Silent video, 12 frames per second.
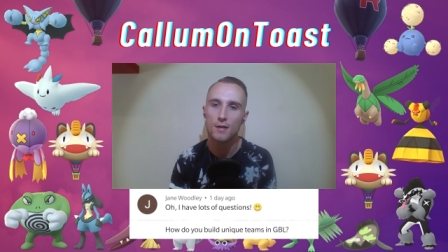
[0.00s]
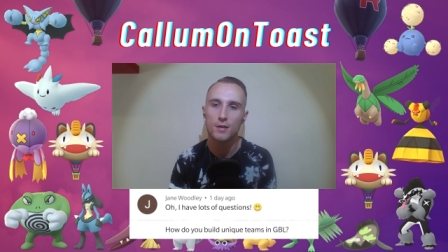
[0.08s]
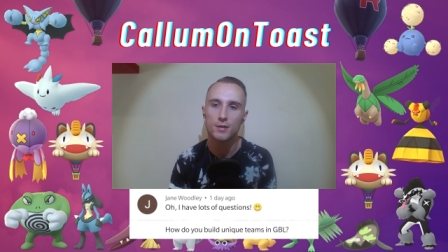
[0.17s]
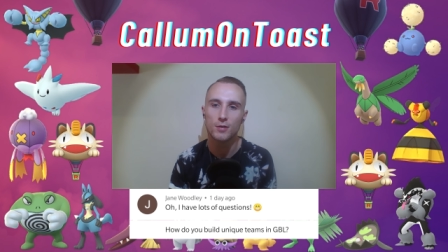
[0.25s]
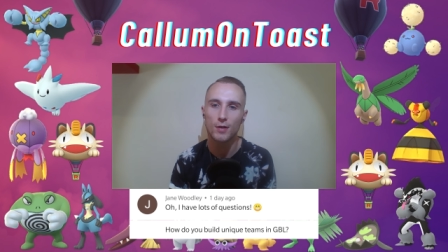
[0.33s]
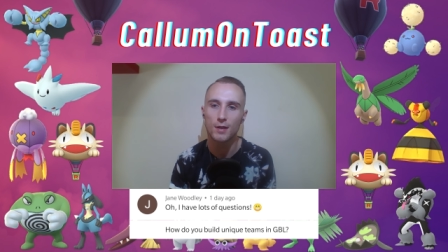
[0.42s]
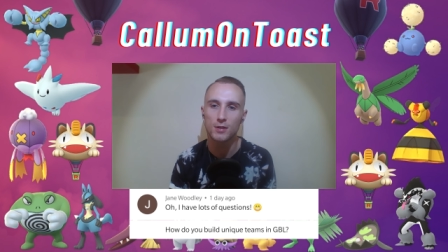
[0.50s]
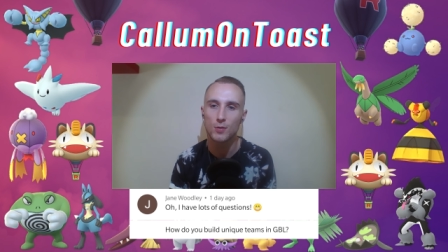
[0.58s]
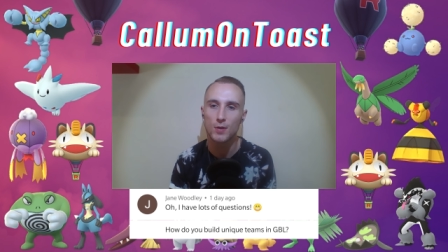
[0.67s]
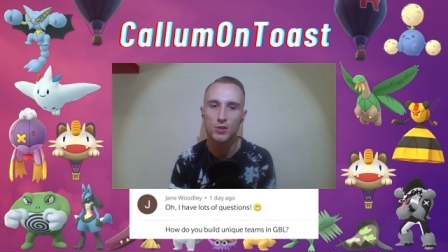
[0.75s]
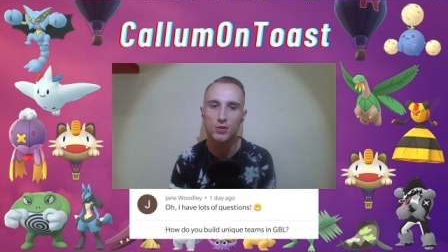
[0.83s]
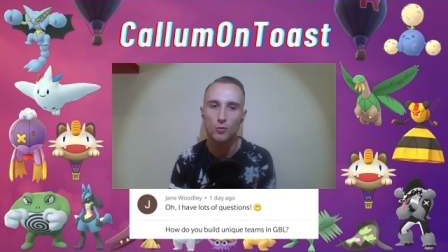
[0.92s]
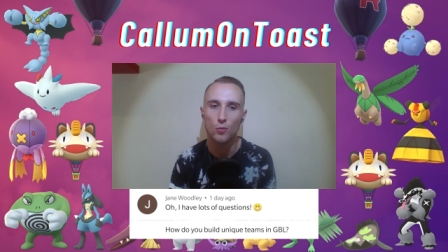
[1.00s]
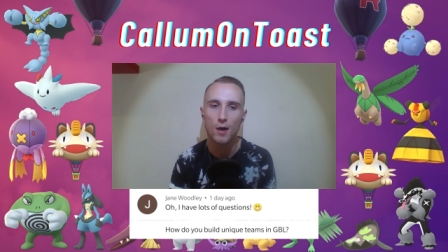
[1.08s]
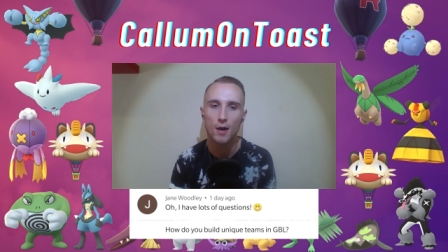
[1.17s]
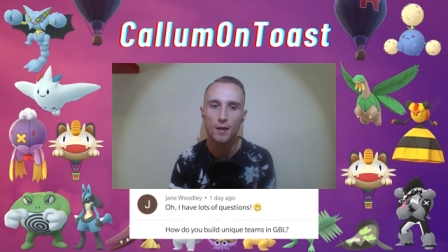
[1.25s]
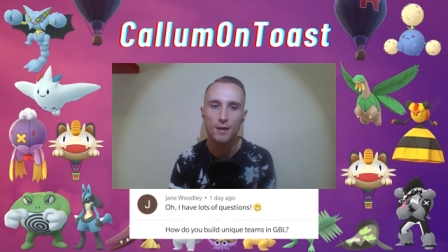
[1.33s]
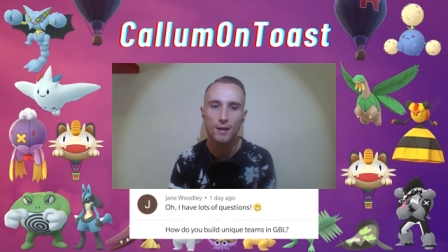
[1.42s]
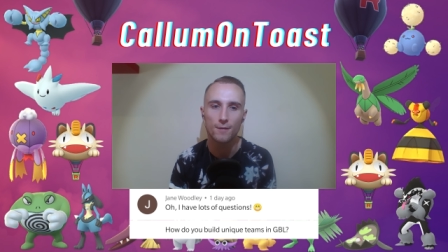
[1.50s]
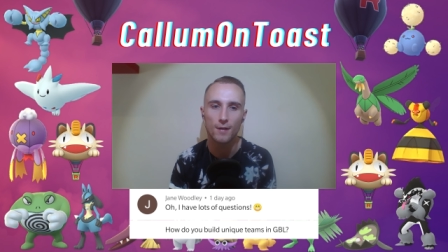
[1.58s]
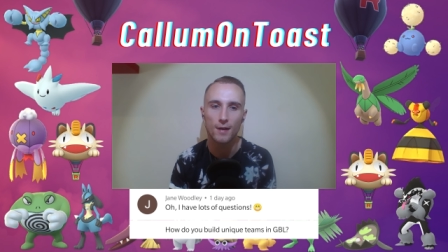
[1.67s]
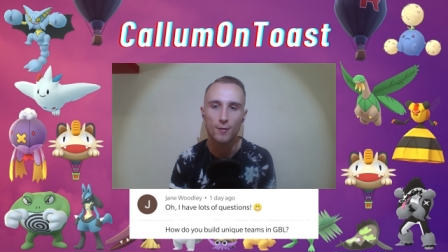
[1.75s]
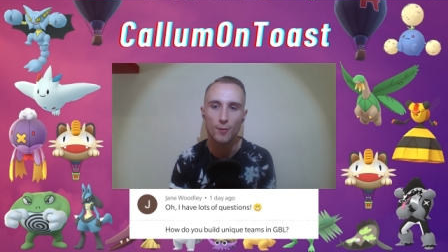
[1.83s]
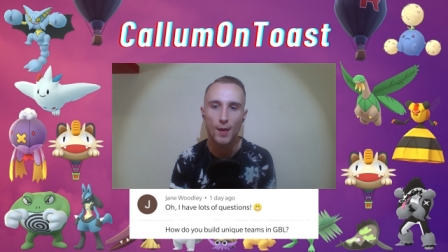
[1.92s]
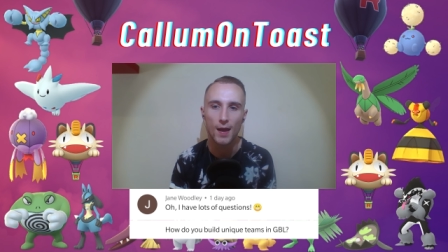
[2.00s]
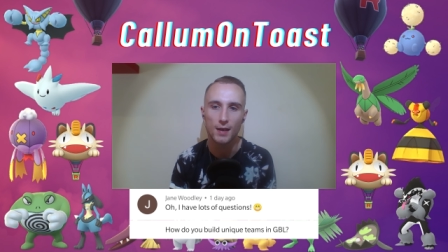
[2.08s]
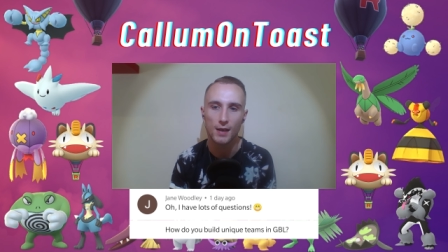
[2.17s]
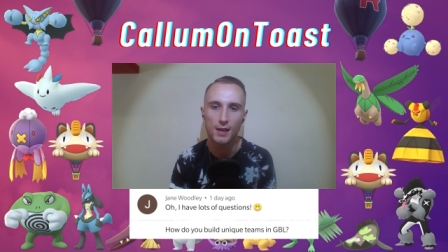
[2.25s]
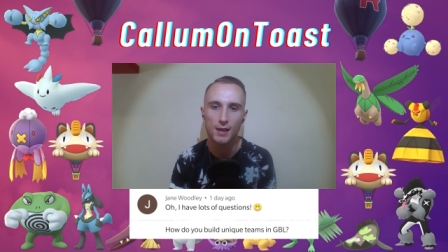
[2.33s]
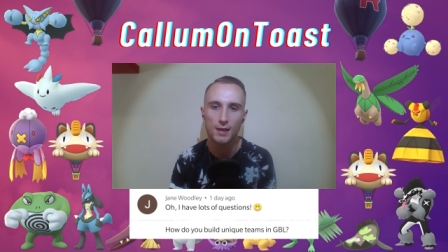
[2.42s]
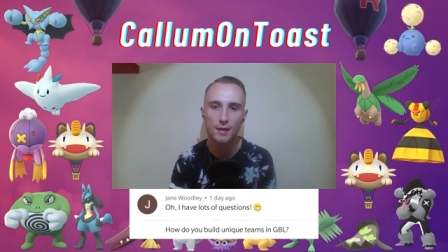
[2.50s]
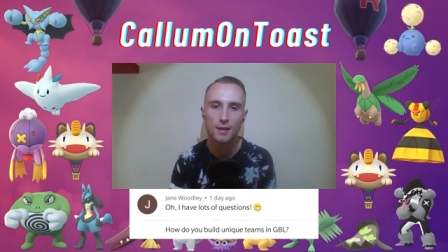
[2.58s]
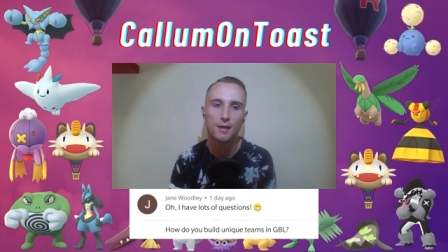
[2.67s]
So I can switch to one if I have a bad lead,